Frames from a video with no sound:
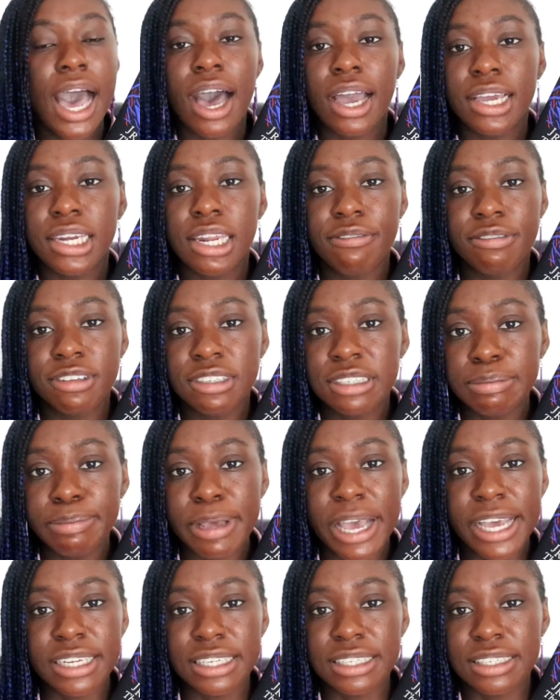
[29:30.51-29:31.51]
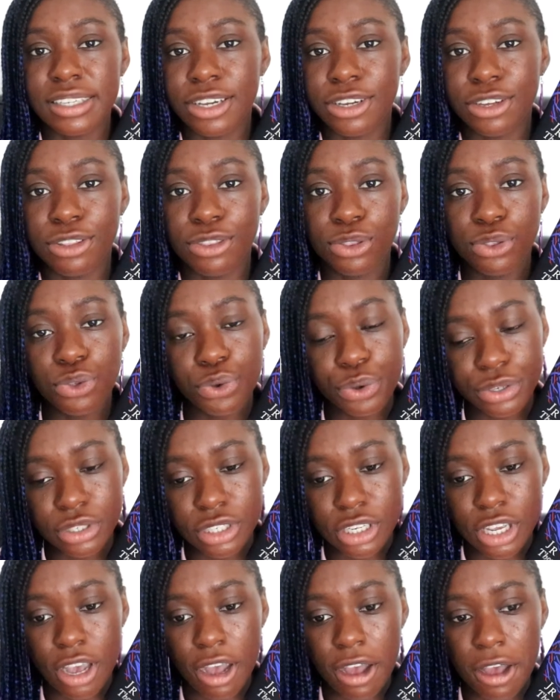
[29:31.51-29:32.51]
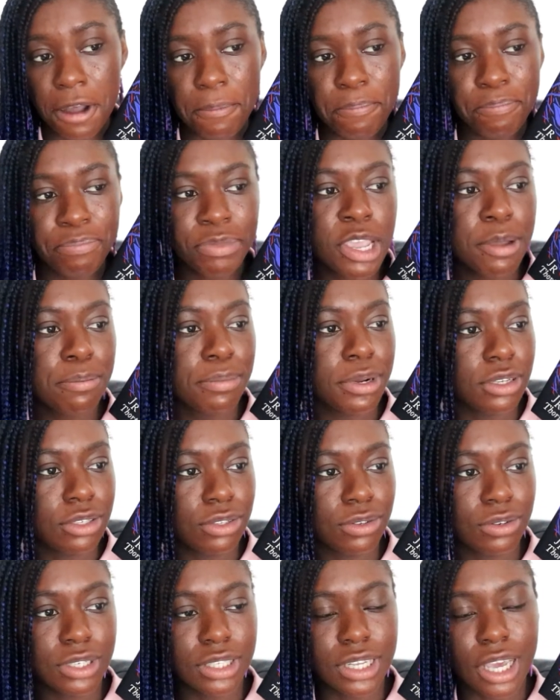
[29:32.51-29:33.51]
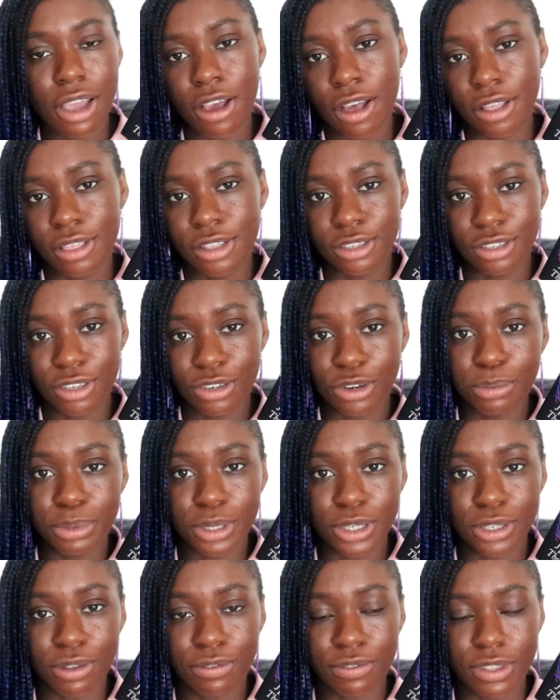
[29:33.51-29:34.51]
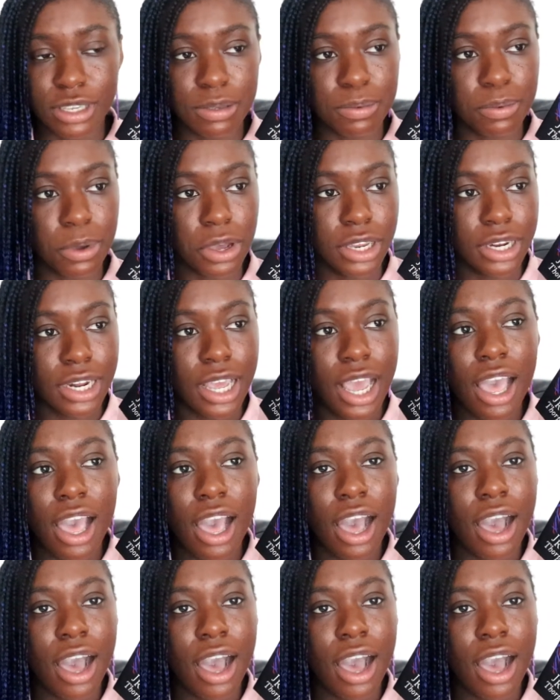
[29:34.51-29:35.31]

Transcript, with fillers: I never spared a second thought to her, but as soon as I heard the synopsis of this one,